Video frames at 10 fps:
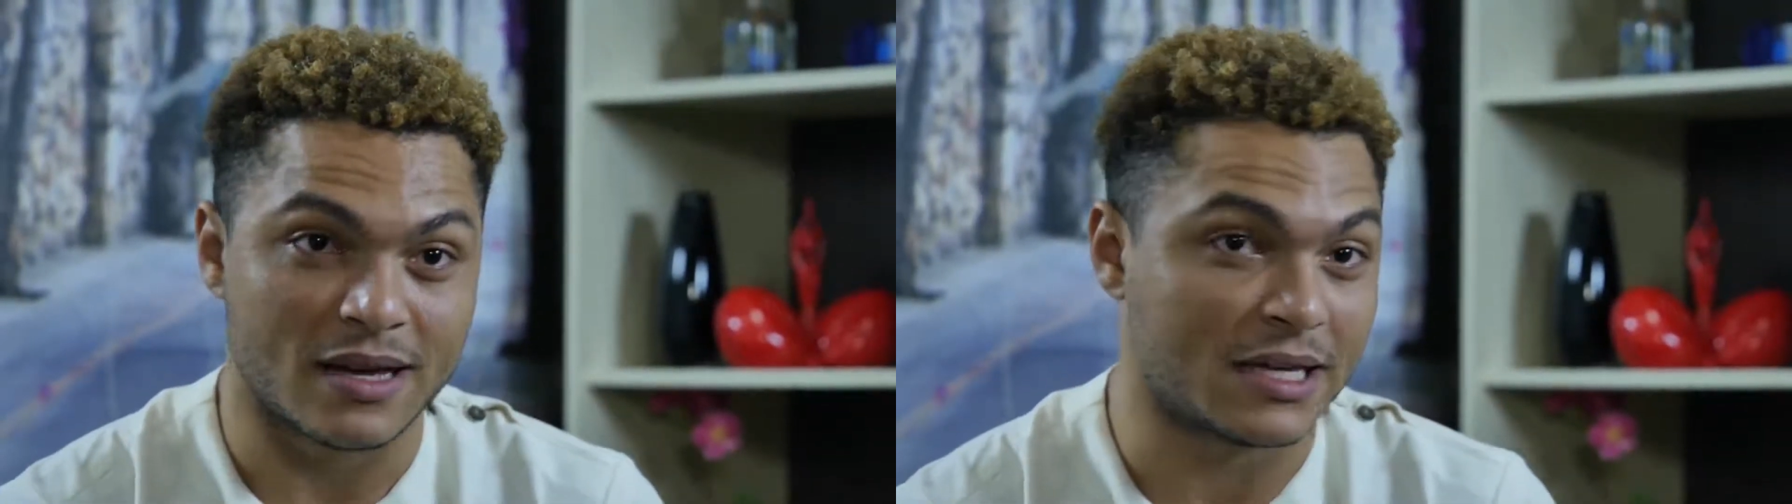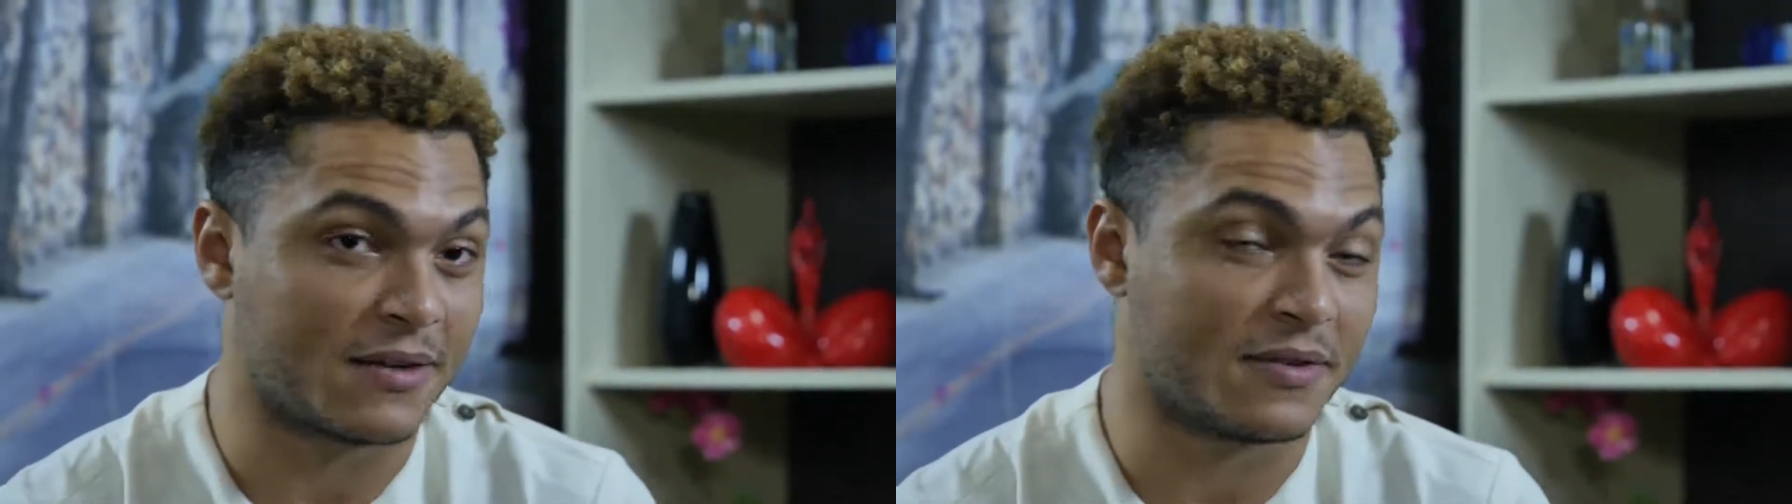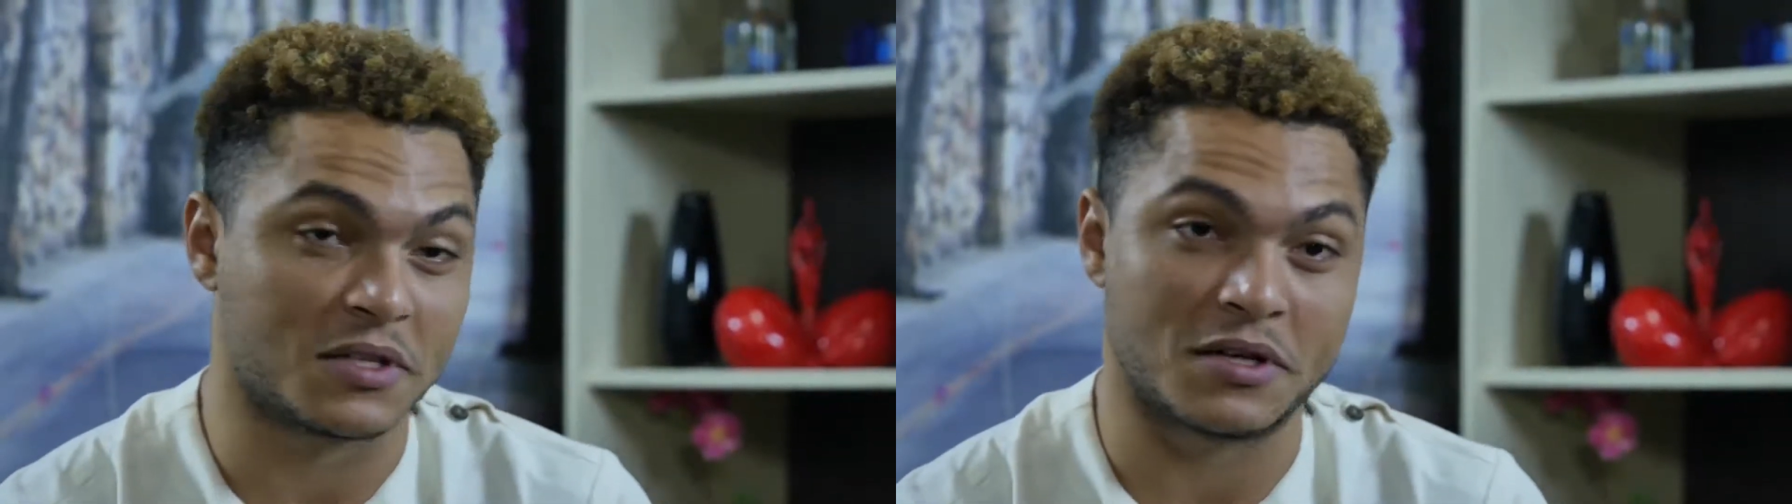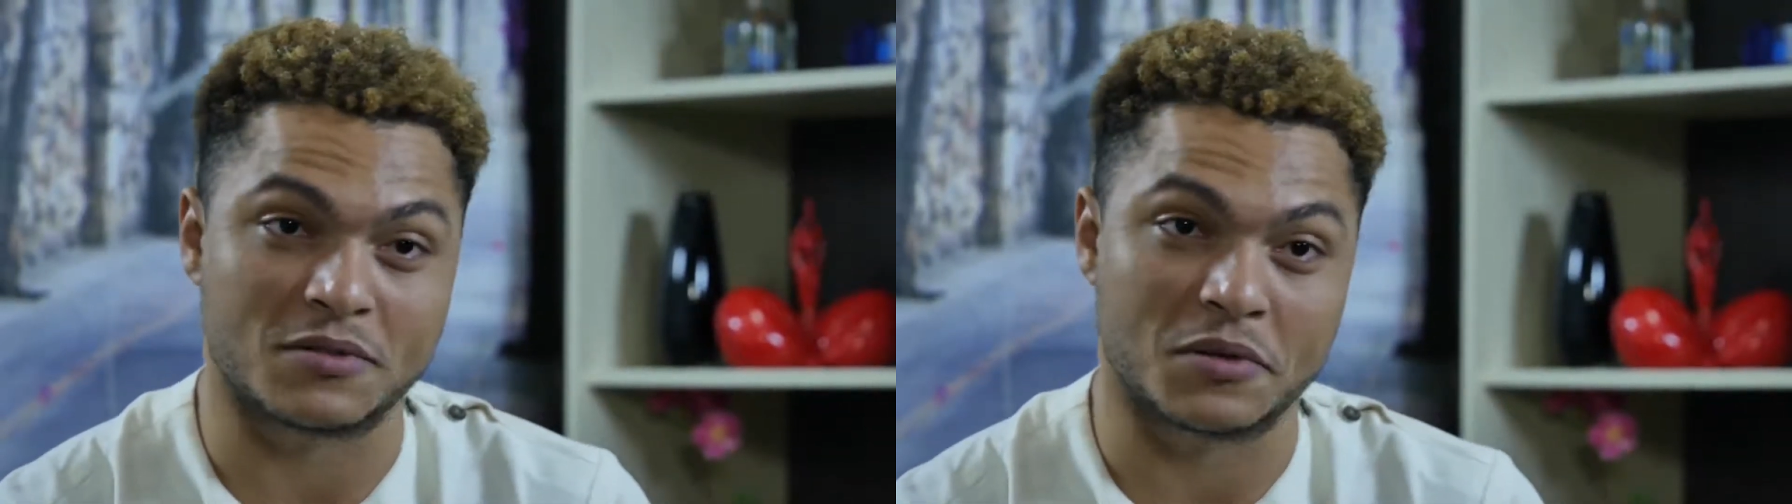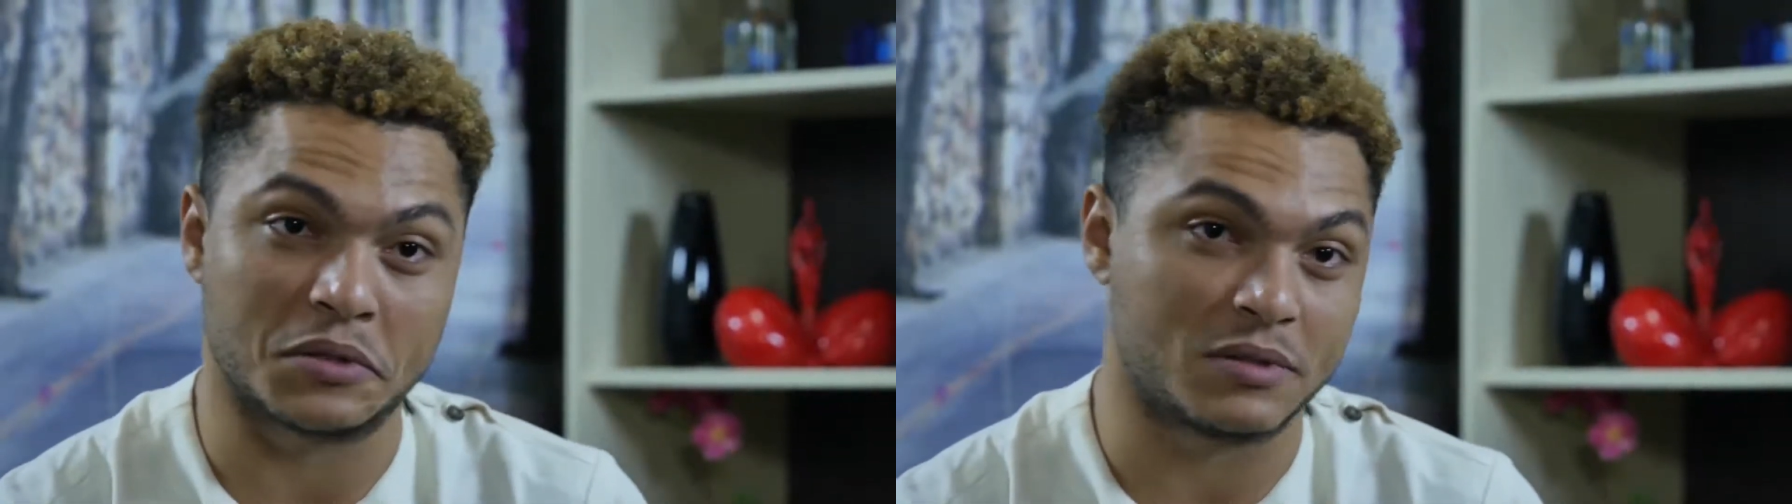I never thought I
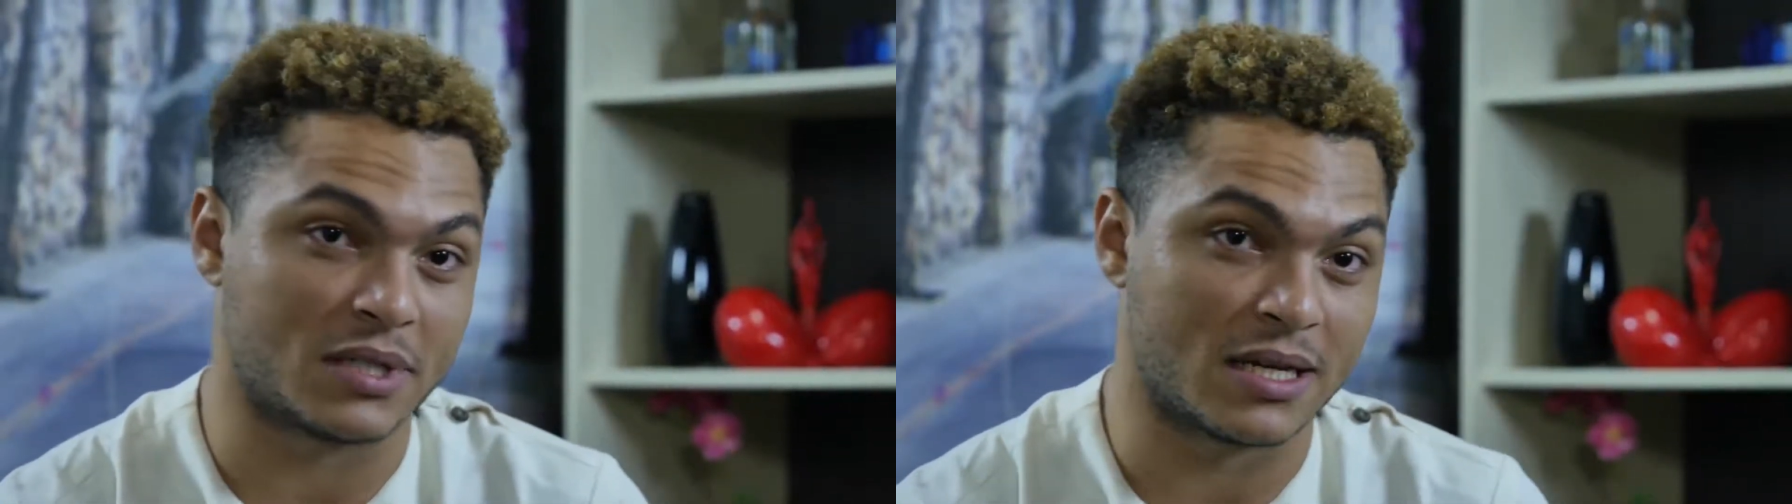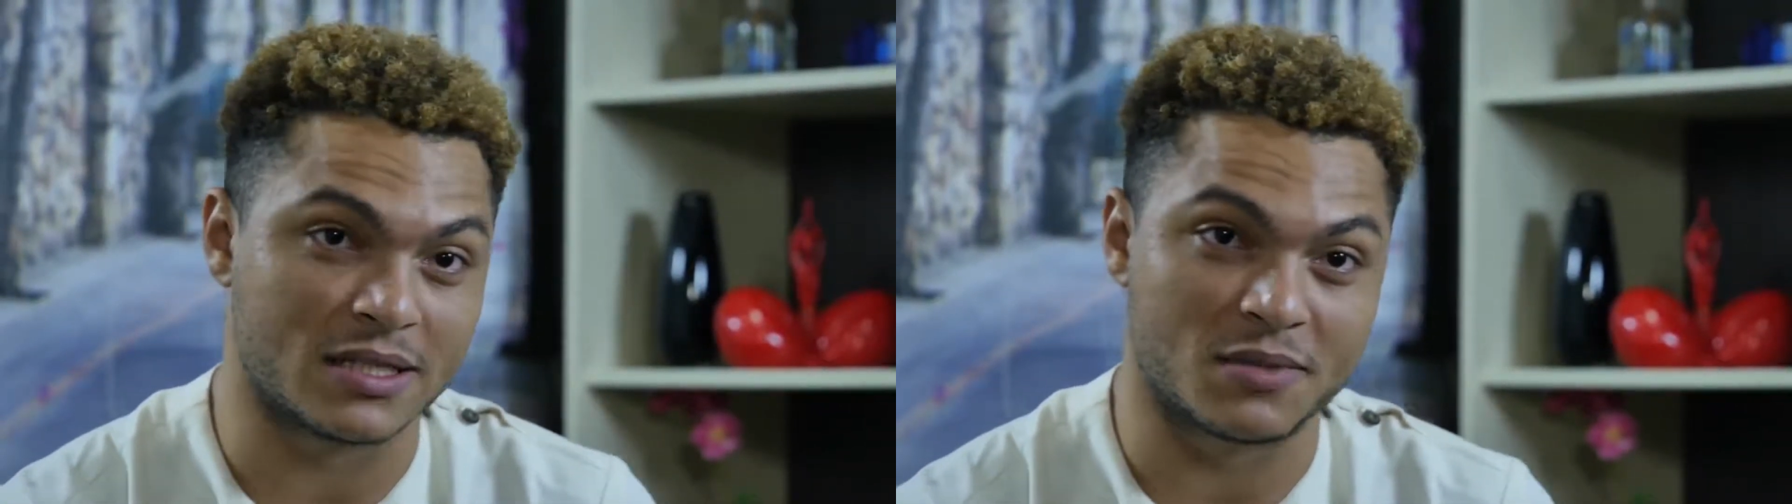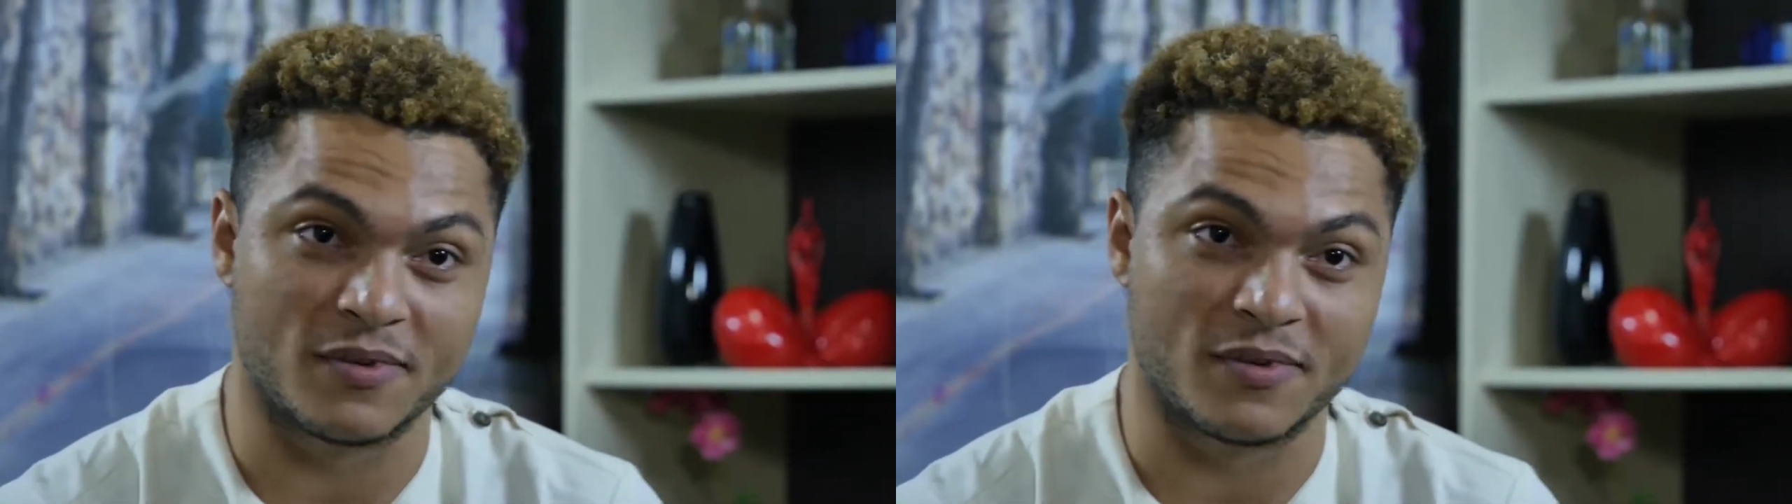was going to dance